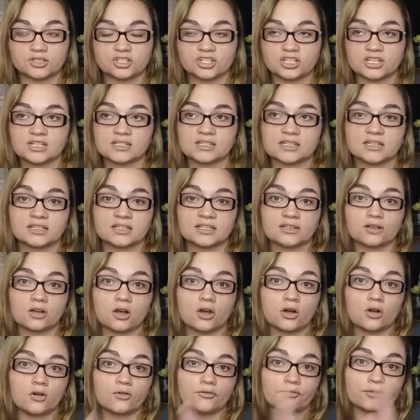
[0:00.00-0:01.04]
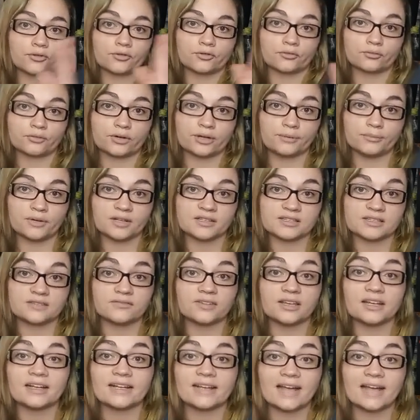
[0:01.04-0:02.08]
She's going to go for 3 months
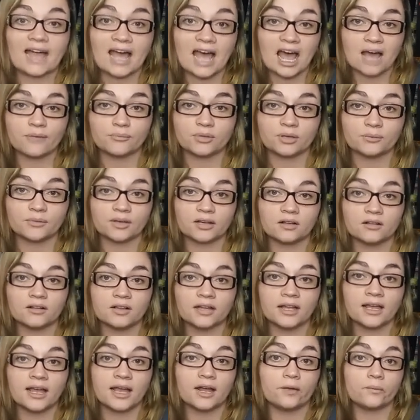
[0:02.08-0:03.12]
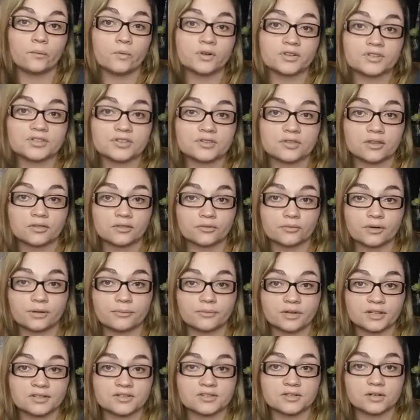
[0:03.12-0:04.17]
of getting Happy Mail. And once the 3
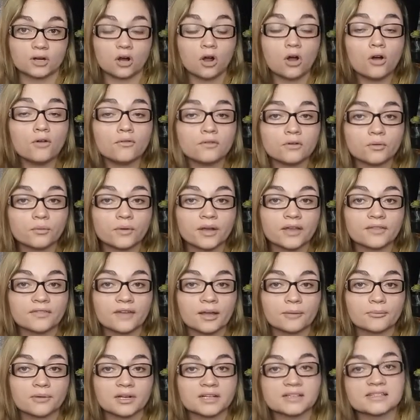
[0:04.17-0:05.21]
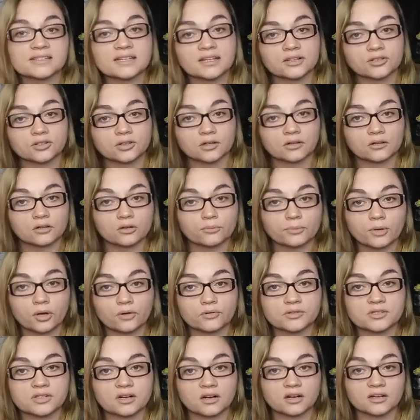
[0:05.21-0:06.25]
months are over with, I'm going to send her a little
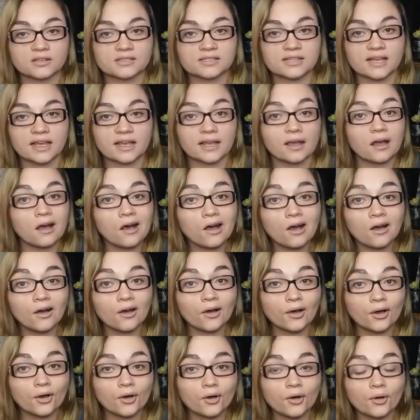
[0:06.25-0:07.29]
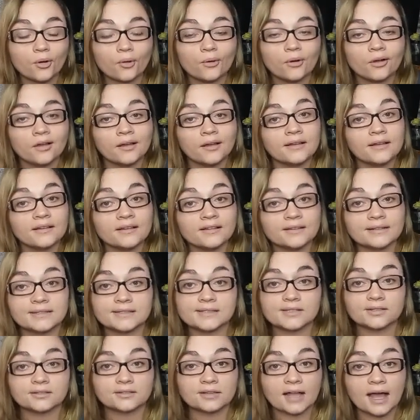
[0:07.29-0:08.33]
postcard saying, uh-oh,
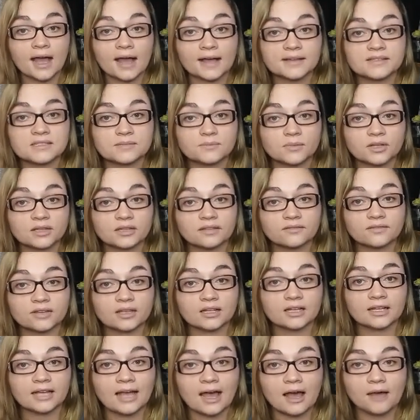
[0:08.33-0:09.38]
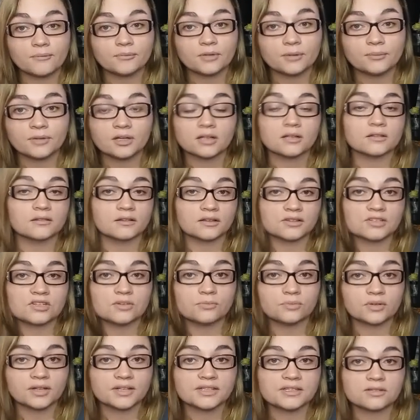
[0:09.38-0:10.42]
it's your last month of getting Happy Mail. Unless
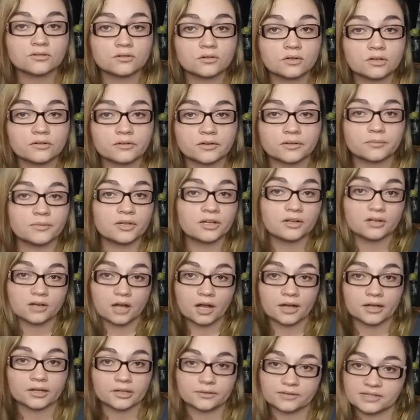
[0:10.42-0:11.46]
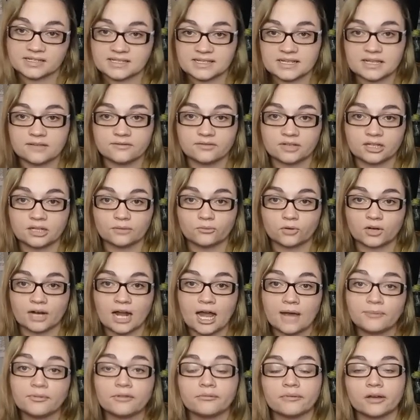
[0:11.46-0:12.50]
you place an order with me, you're not going to receive any more
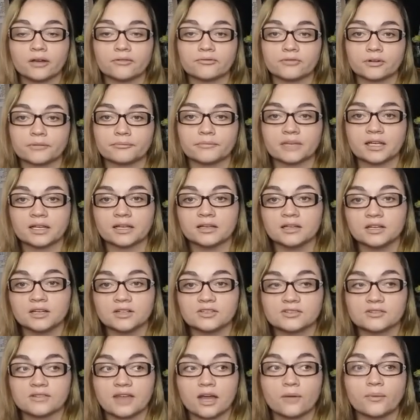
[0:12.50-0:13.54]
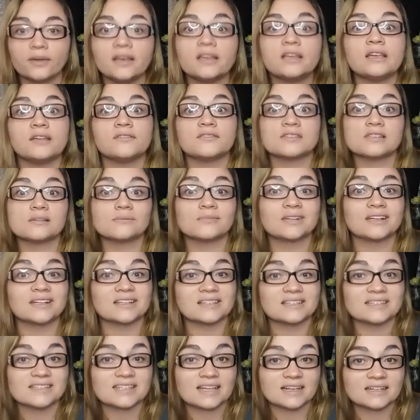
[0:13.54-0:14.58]
Happy Mail from me. So that way it gives them an
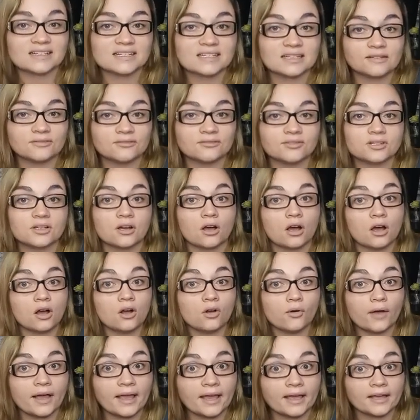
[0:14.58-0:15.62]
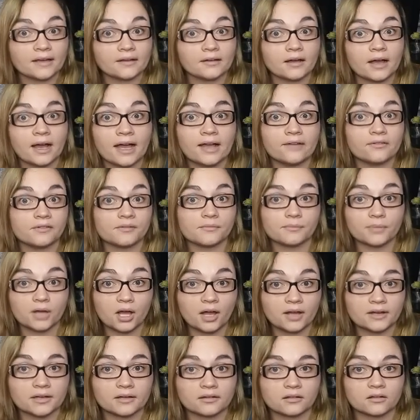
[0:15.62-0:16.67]
incentive to, oh, hey, I haven't
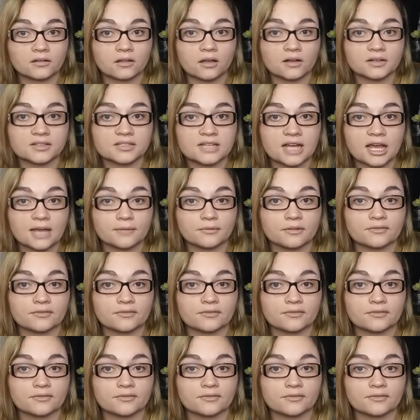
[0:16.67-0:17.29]
bought in a long time.